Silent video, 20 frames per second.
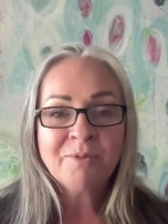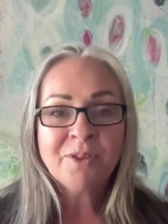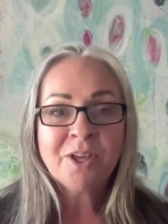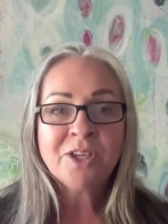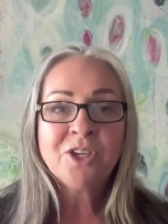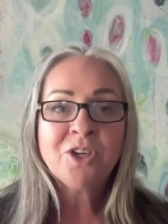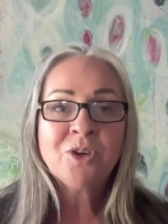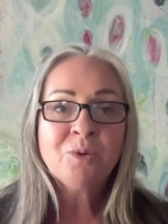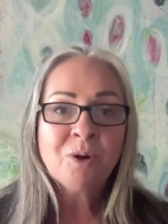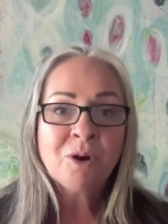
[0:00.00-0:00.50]

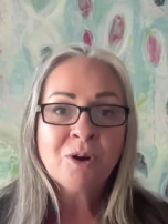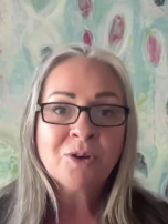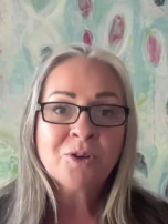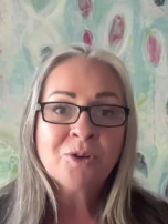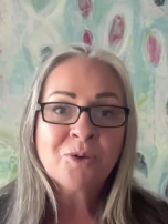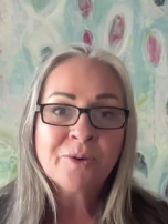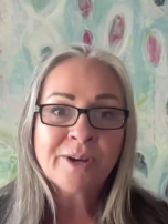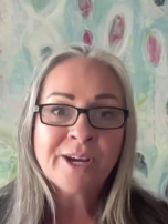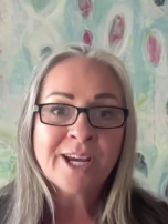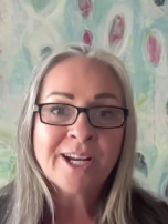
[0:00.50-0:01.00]
that you are
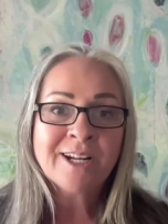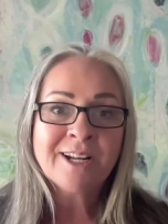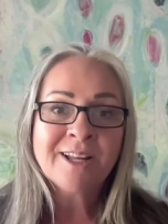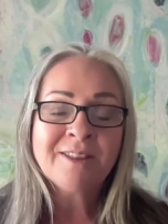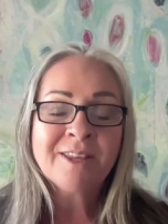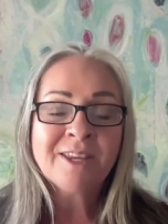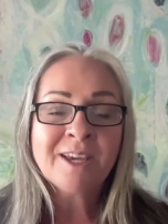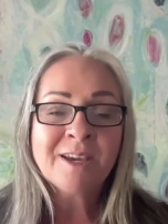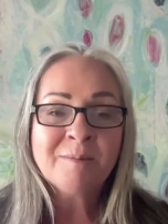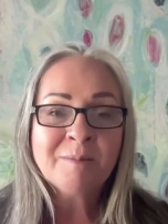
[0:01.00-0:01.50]
created
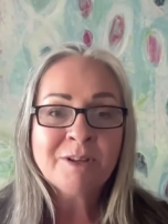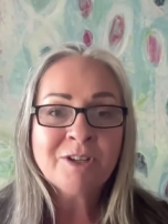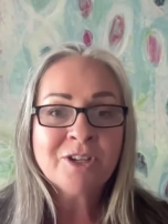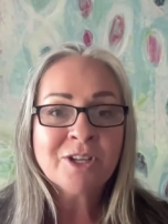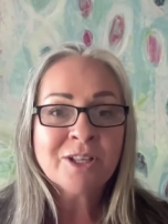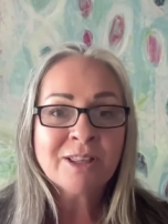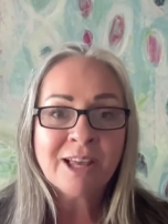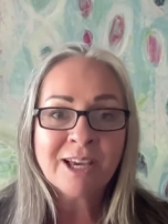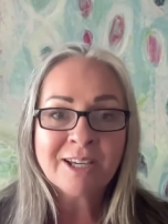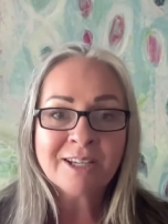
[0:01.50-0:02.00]
in the image
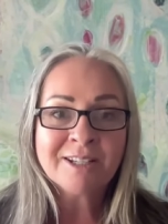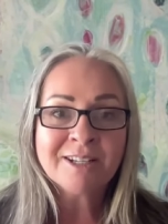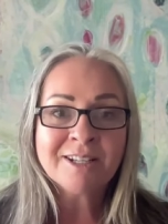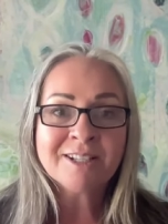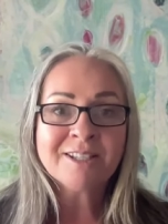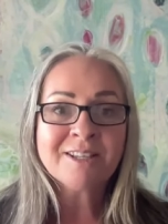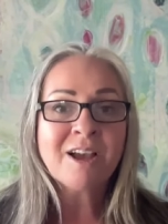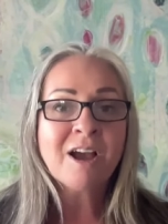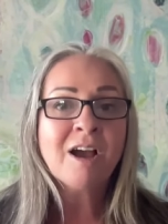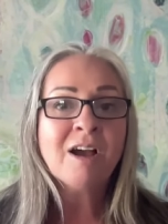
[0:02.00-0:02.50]
and
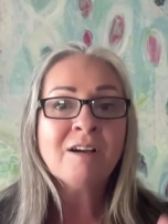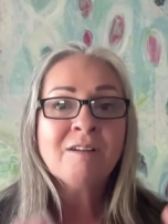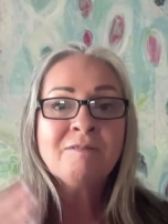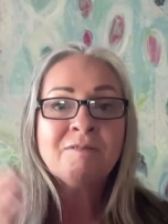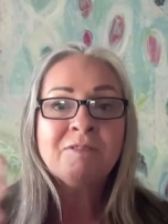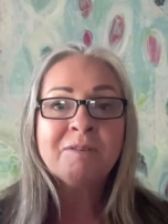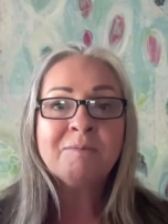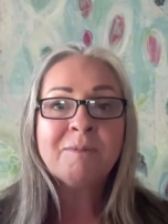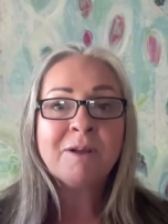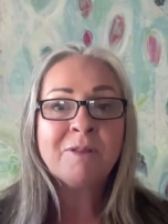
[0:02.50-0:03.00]
likeness
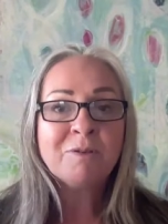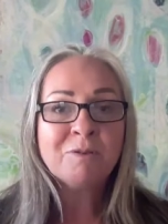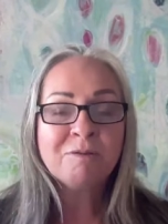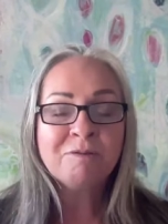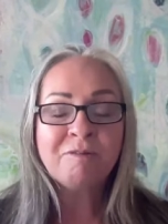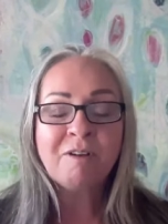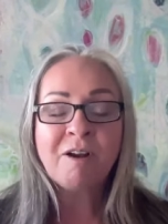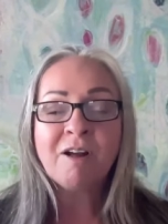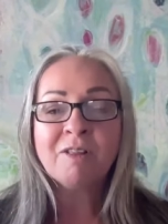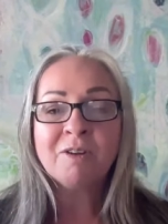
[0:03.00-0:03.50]
of the mother,
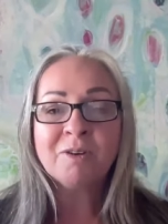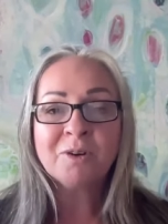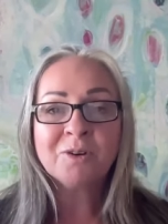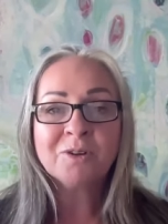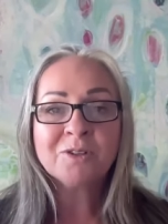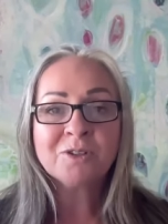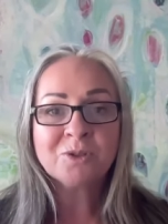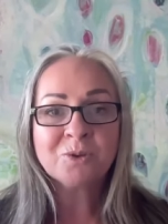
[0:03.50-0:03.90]
father,